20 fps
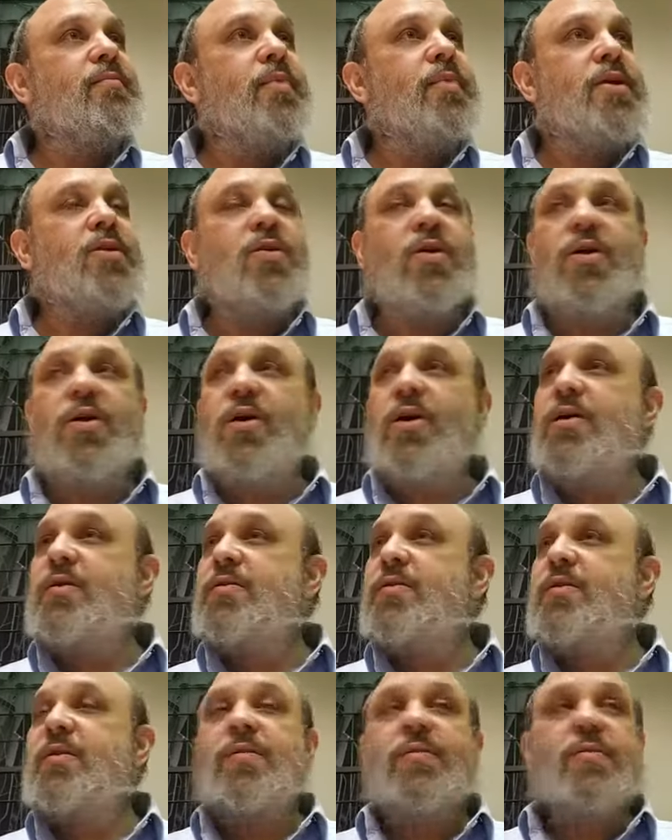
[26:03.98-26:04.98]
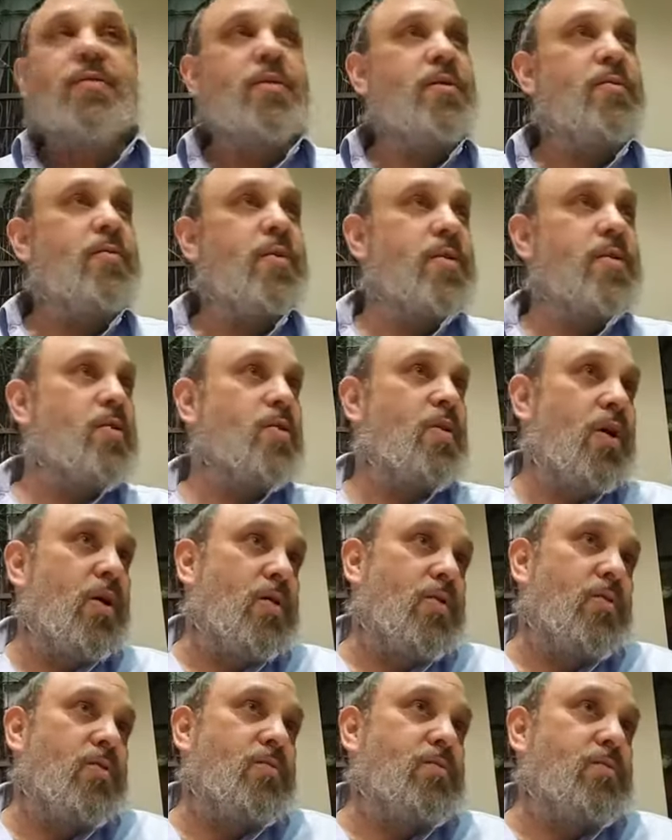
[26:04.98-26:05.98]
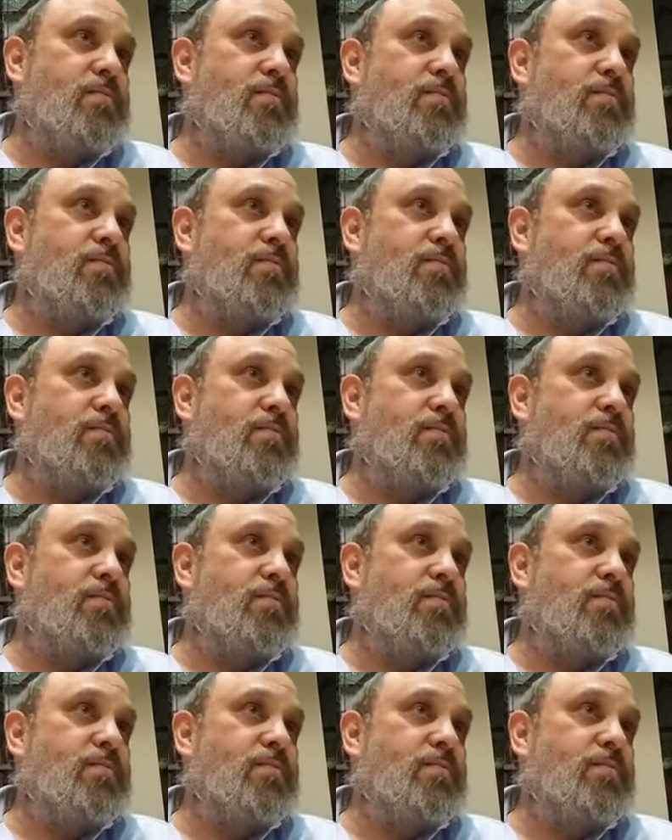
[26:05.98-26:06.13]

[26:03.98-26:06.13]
because there was no